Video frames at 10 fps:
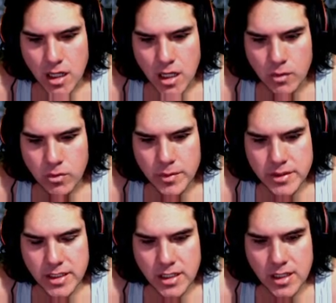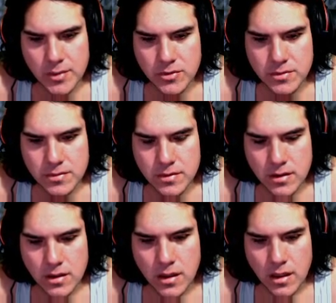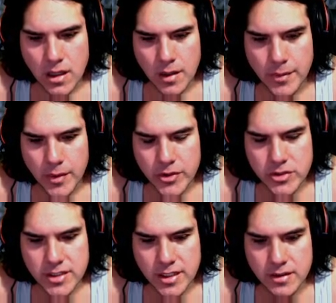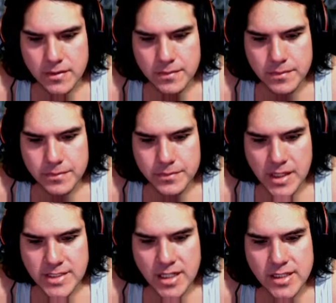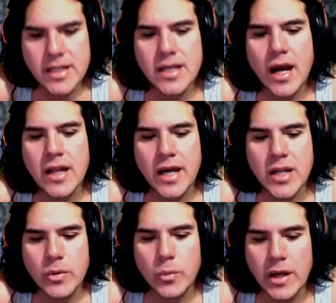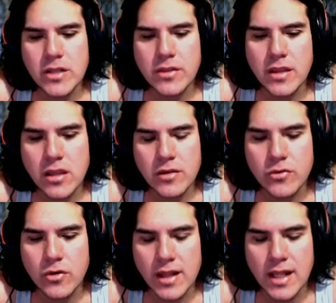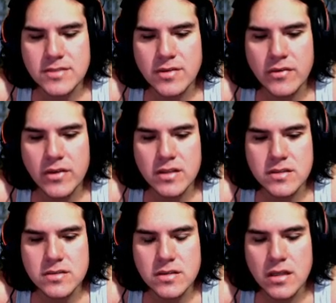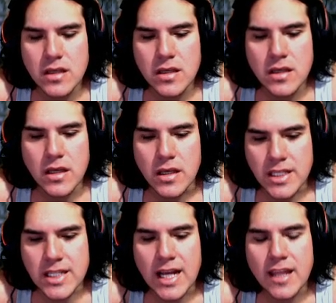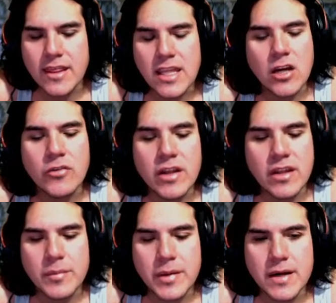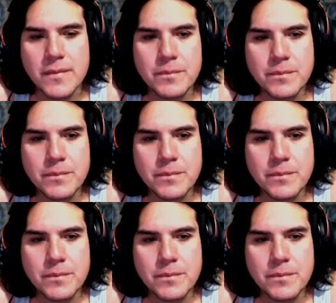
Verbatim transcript: I won't be needed anymore but I want you to take it. It's hardly an adequate way to thank you for the last five years. Yet I can not think of anything better.